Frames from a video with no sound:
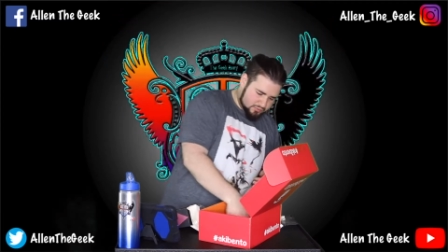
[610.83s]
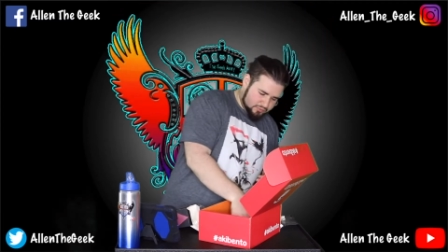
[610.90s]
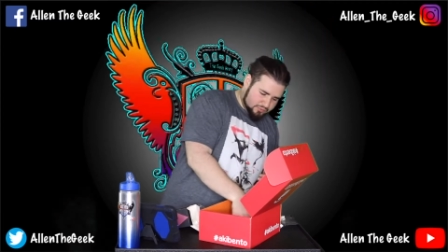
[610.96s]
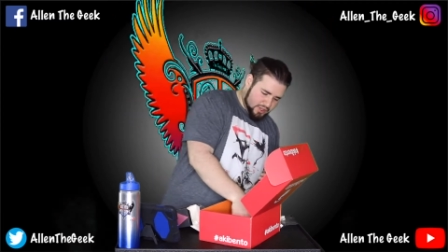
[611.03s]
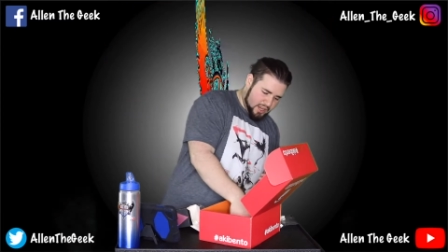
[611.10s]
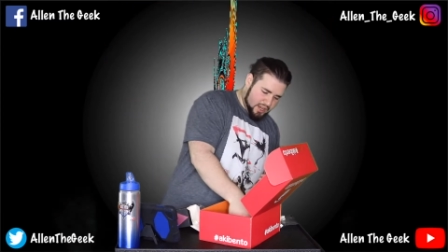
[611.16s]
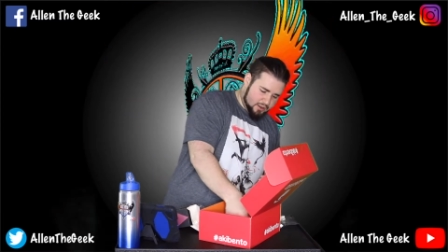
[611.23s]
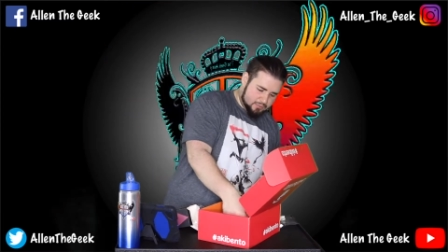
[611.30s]

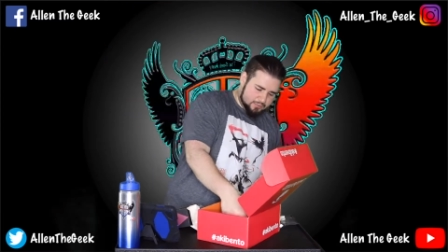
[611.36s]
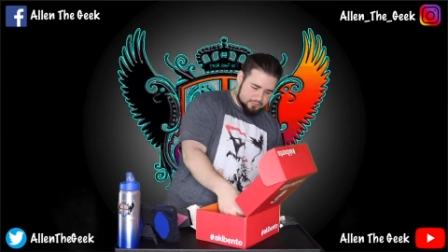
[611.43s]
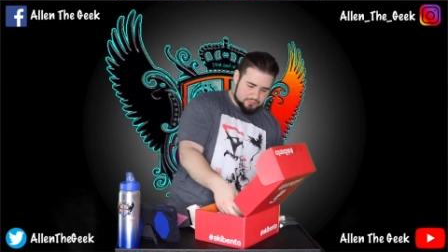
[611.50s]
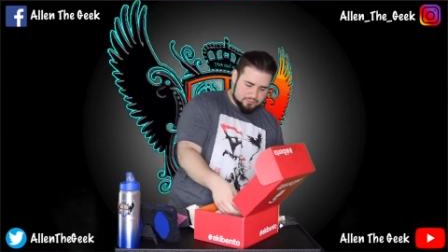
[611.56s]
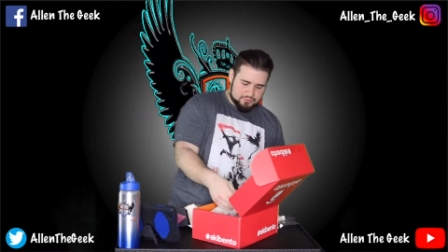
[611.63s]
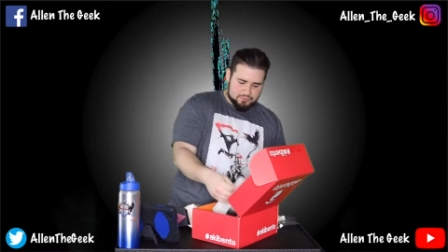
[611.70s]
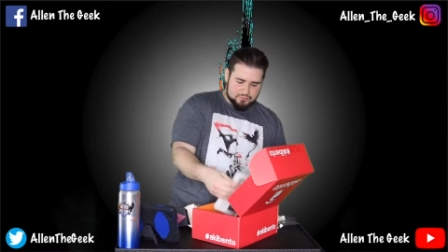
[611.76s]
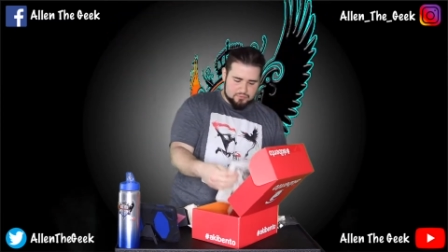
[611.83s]
Now,
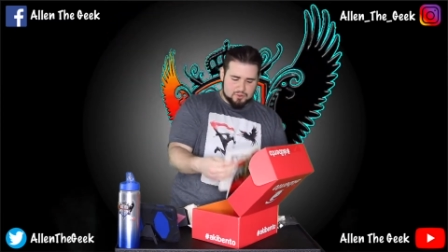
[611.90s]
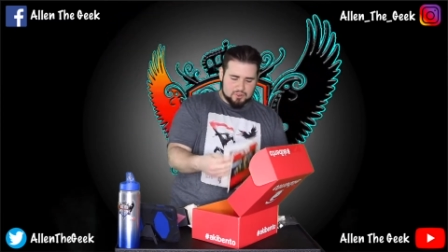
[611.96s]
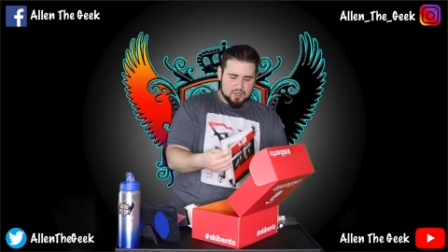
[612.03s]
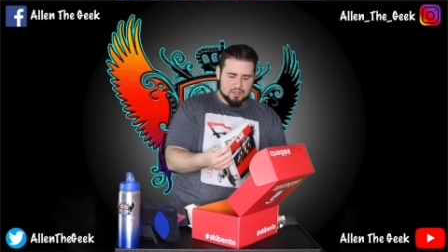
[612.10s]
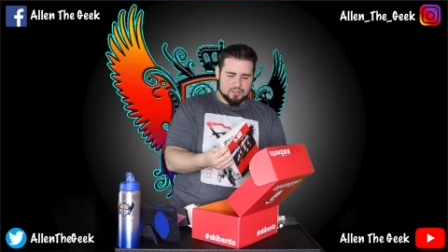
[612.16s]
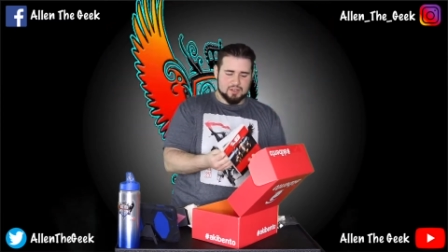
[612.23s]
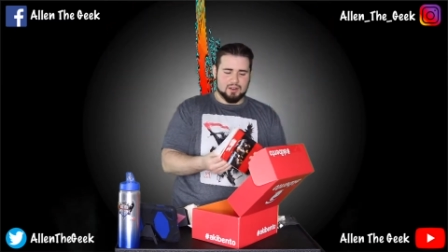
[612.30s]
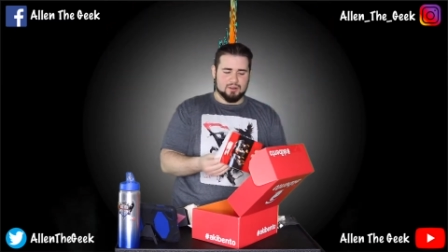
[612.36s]

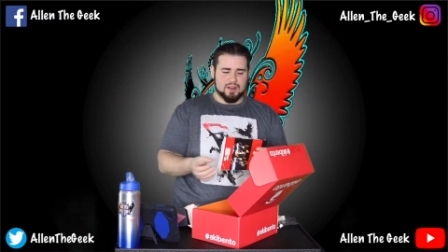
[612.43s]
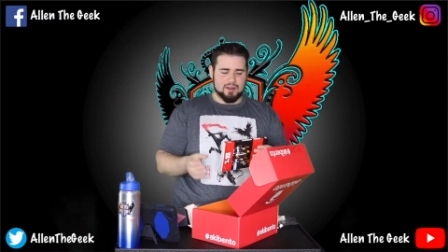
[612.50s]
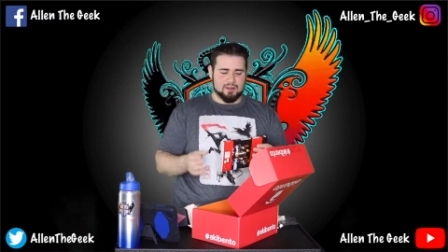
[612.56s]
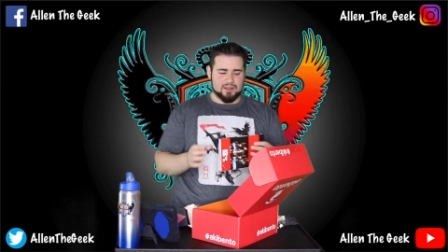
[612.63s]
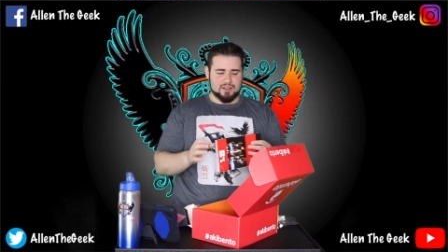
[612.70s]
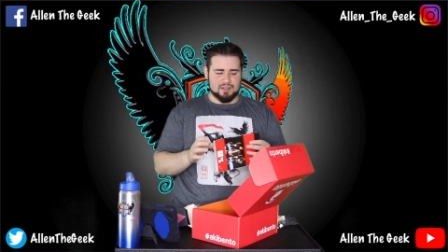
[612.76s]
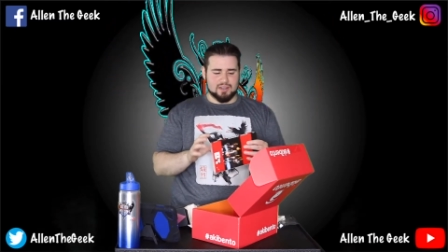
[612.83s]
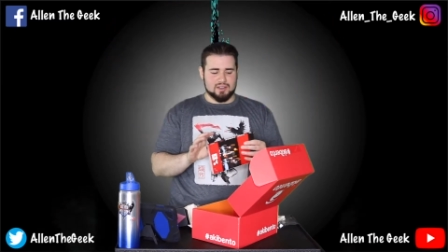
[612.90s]
y'all know how I
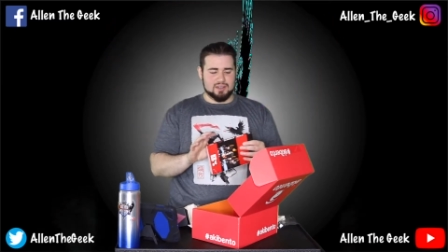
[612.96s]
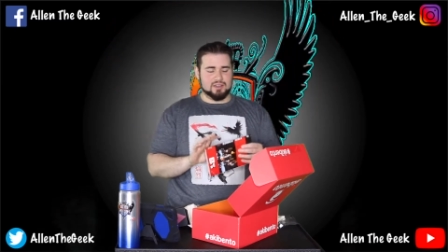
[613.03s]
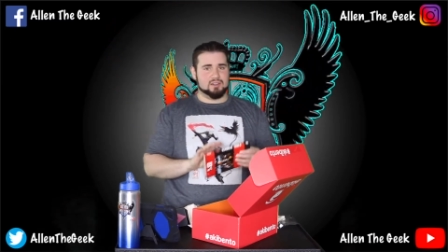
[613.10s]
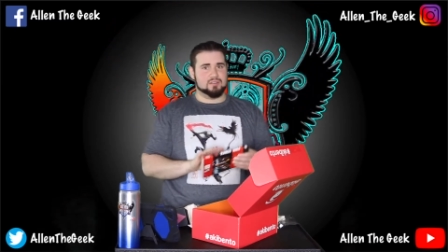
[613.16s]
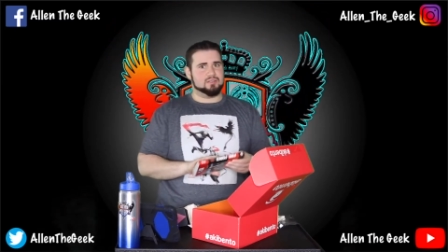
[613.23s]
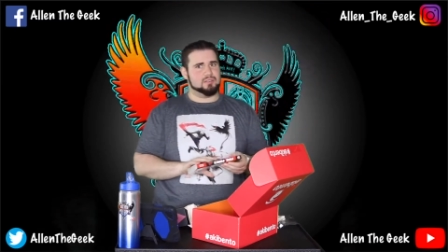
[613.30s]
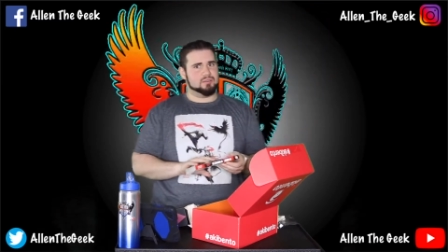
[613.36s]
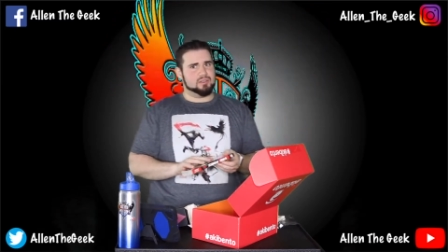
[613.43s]

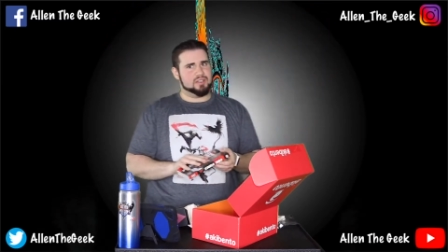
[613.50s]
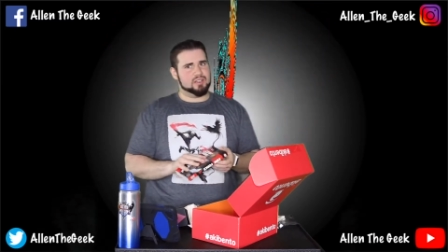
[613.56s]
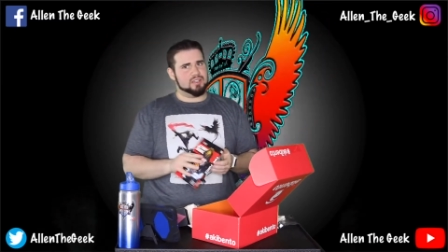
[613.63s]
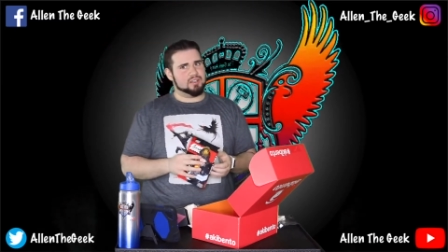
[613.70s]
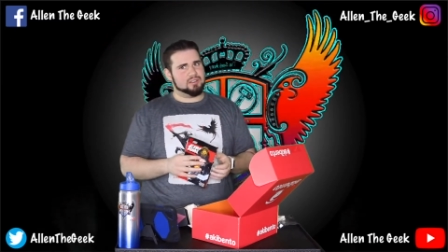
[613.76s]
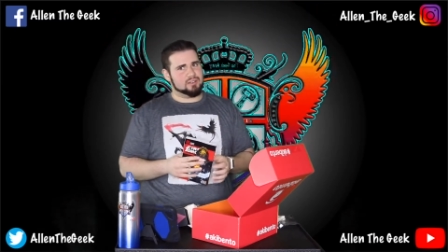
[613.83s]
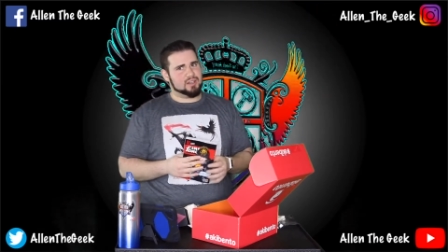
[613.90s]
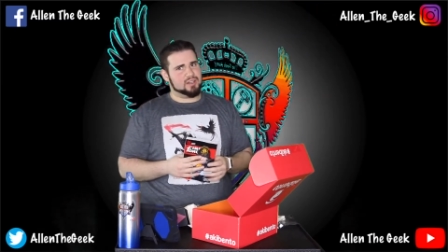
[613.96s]
love to
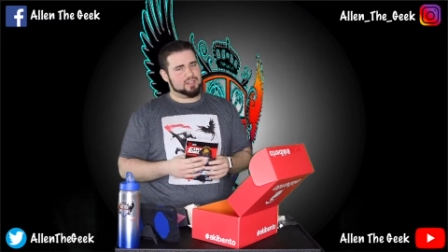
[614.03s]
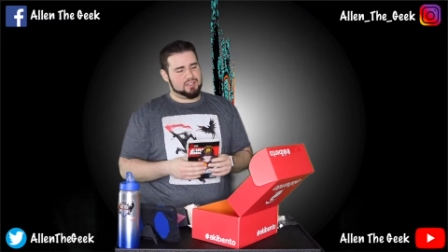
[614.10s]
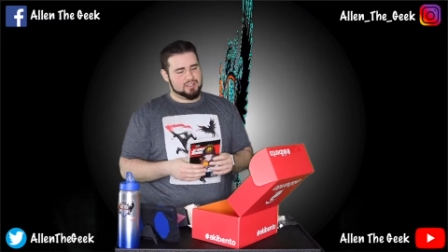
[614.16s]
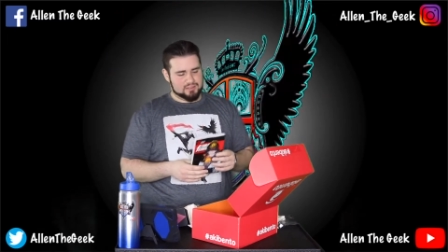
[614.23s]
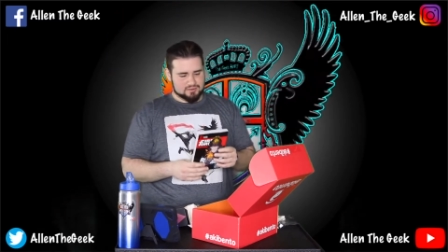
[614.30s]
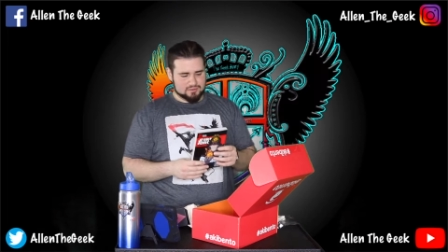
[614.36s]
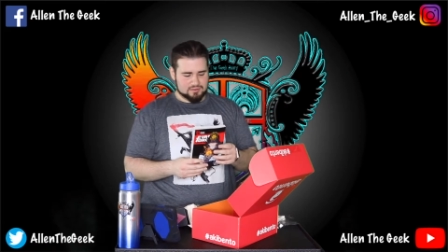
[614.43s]
read, right?